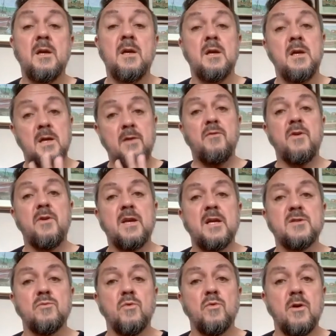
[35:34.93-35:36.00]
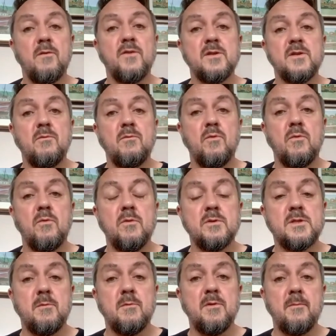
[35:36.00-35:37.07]
If you can get to work for
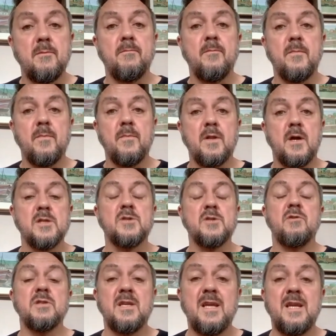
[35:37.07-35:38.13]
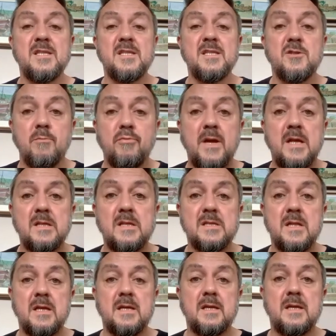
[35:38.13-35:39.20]
some of the larger international brands
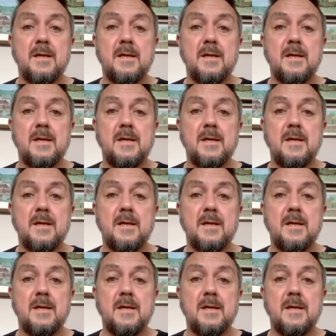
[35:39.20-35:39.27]
like